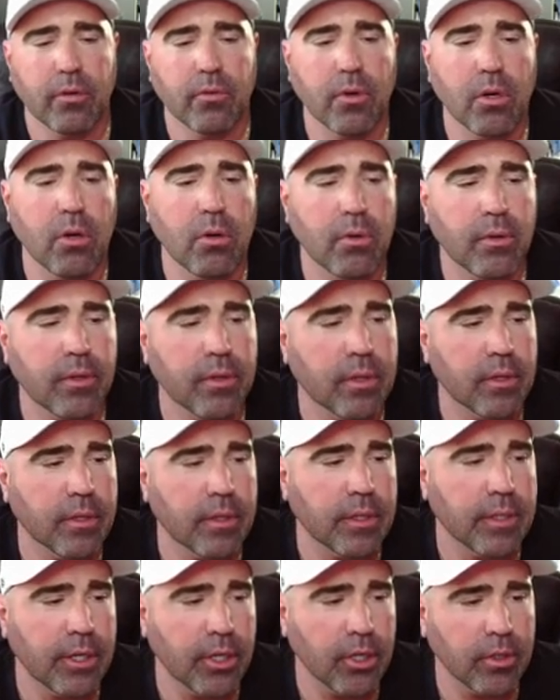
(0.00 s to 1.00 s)
growth
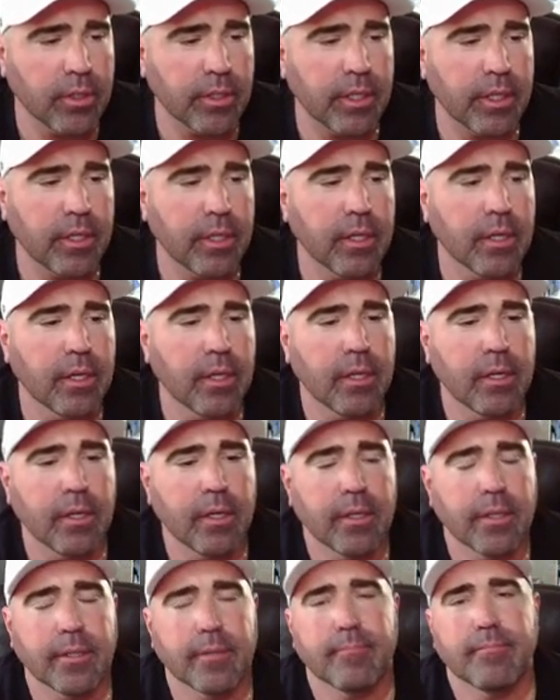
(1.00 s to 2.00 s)
yearly,
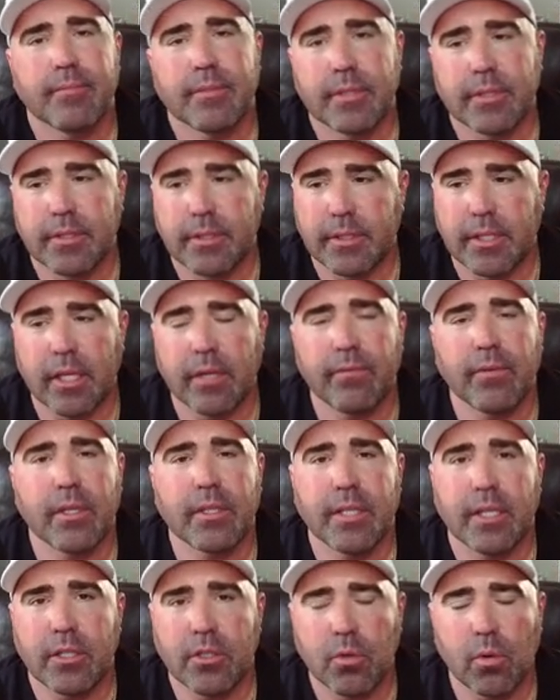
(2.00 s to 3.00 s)
ten,
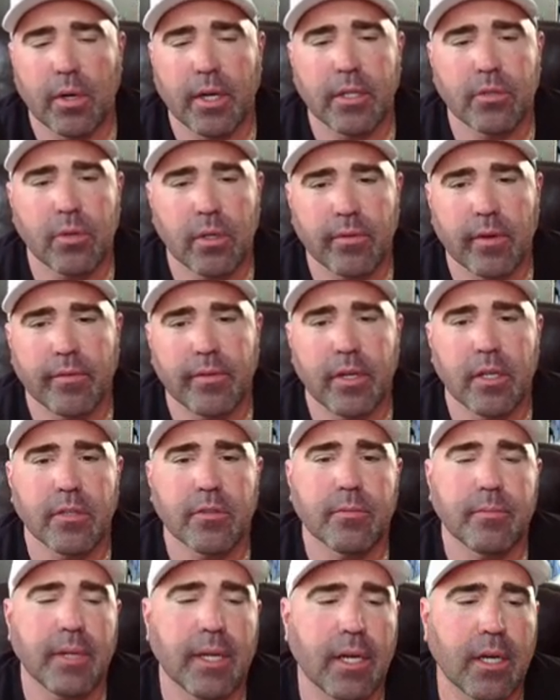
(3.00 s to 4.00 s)
fifteen, twenty, twenty-five years
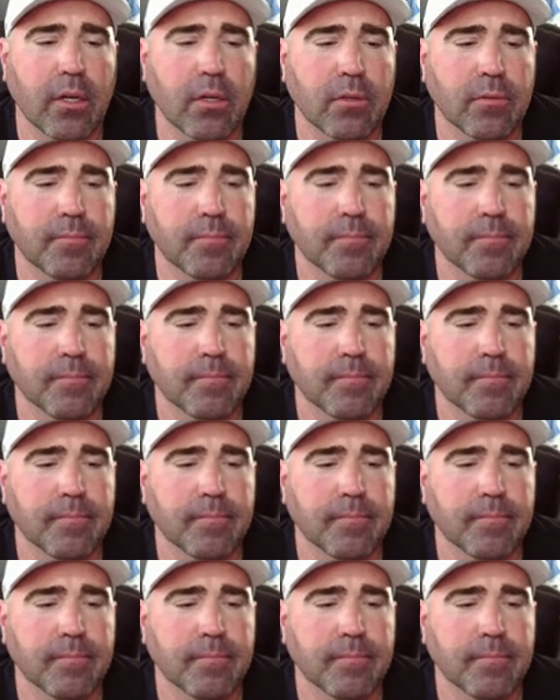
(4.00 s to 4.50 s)
from now.